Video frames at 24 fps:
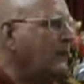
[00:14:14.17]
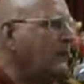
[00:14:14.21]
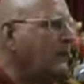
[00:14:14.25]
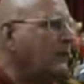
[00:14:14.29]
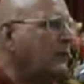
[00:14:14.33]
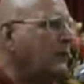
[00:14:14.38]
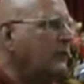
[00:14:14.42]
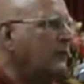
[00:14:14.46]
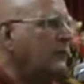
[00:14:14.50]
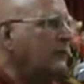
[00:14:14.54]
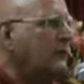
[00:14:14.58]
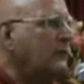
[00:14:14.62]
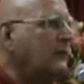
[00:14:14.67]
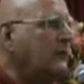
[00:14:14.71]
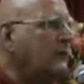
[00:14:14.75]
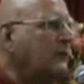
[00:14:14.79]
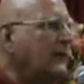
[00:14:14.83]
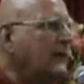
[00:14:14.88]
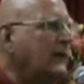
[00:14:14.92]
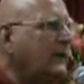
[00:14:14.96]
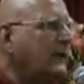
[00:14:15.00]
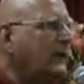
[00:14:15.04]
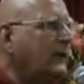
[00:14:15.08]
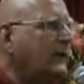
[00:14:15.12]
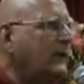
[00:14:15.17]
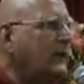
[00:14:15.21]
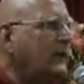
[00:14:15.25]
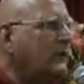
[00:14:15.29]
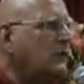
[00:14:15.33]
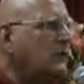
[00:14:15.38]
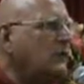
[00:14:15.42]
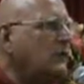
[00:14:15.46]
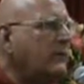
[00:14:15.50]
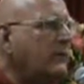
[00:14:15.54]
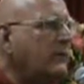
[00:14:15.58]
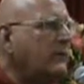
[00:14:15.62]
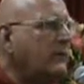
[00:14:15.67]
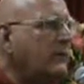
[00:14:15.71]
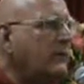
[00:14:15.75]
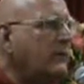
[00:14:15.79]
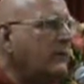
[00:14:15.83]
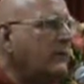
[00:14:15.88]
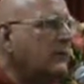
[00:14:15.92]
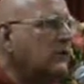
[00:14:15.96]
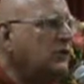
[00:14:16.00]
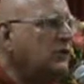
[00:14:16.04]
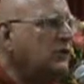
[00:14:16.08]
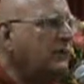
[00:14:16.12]
And this professor went on a trip
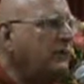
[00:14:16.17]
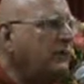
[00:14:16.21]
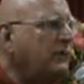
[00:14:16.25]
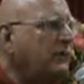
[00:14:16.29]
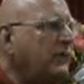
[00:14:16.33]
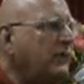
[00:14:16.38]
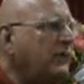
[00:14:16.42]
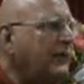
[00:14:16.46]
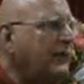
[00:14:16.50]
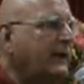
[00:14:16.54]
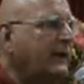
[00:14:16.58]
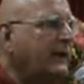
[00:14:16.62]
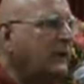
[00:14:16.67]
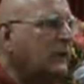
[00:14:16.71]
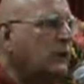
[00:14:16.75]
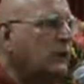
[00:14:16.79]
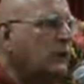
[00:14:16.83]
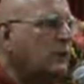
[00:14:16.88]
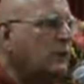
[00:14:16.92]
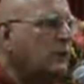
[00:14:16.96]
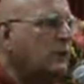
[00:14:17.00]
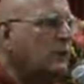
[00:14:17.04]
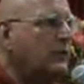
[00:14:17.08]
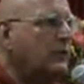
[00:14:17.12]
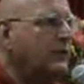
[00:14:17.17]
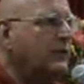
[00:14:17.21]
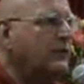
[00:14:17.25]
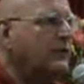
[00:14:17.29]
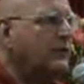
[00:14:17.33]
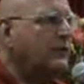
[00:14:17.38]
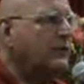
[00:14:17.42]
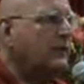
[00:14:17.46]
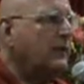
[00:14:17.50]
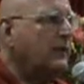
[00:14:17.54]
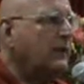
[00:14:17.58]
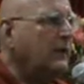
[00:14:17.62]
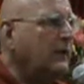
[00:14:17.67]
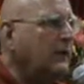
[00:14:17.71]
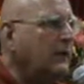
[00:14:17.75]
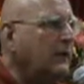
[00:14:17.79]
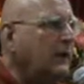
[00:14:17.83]
on a ship, like a cruise,